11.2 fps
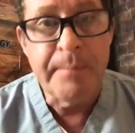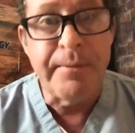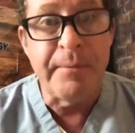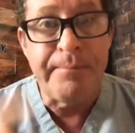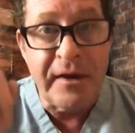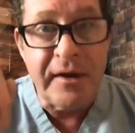
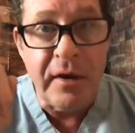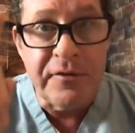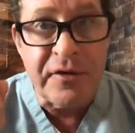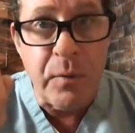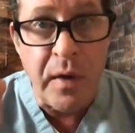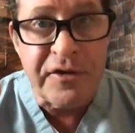But because
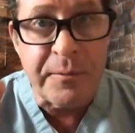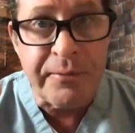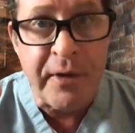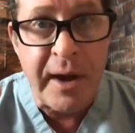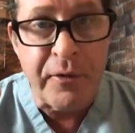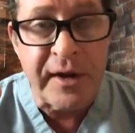I was a
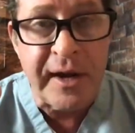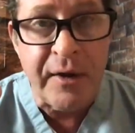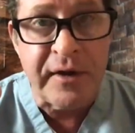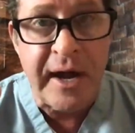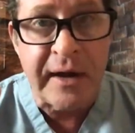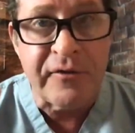primary care
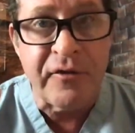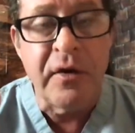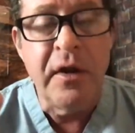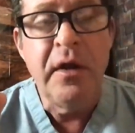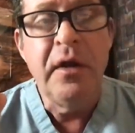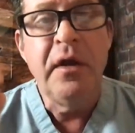doctor,
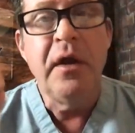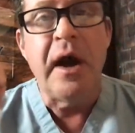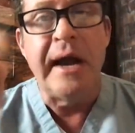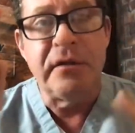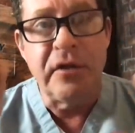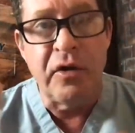I
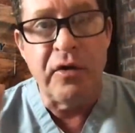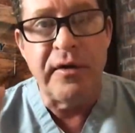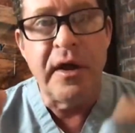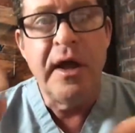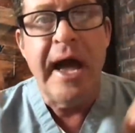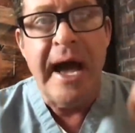learned
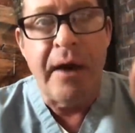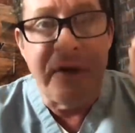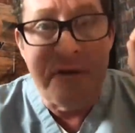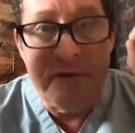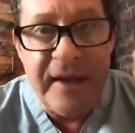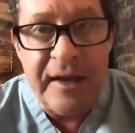how to
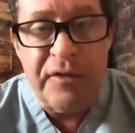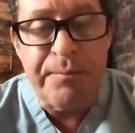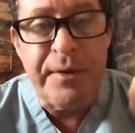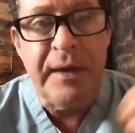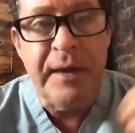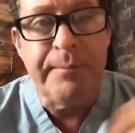deal
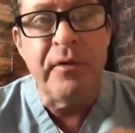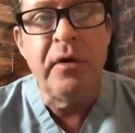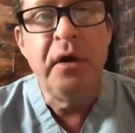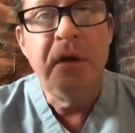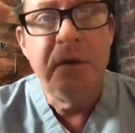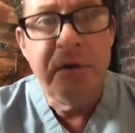with
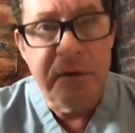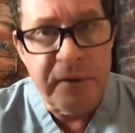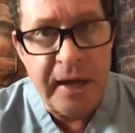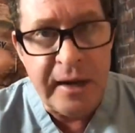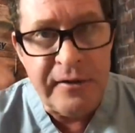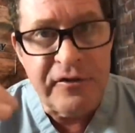people
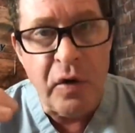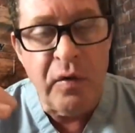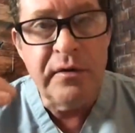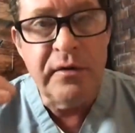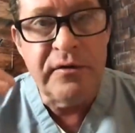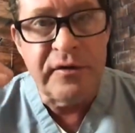and
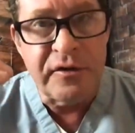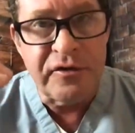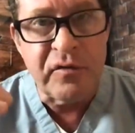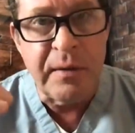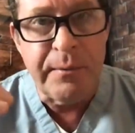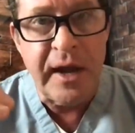don't
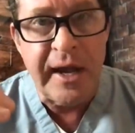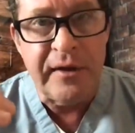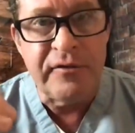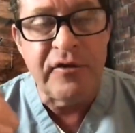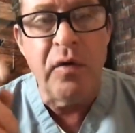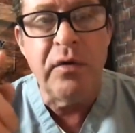discriminate.
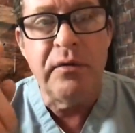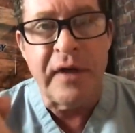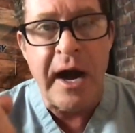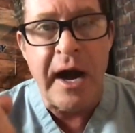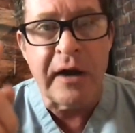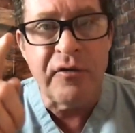Don't
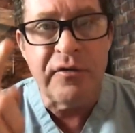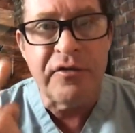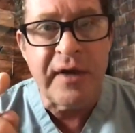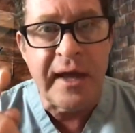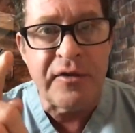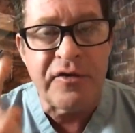doctors
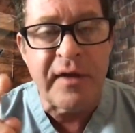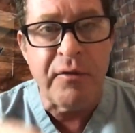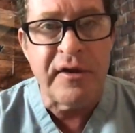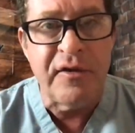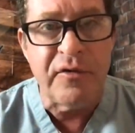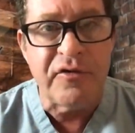say to
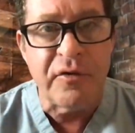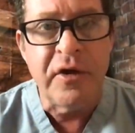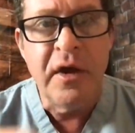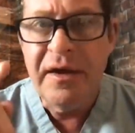steroid users,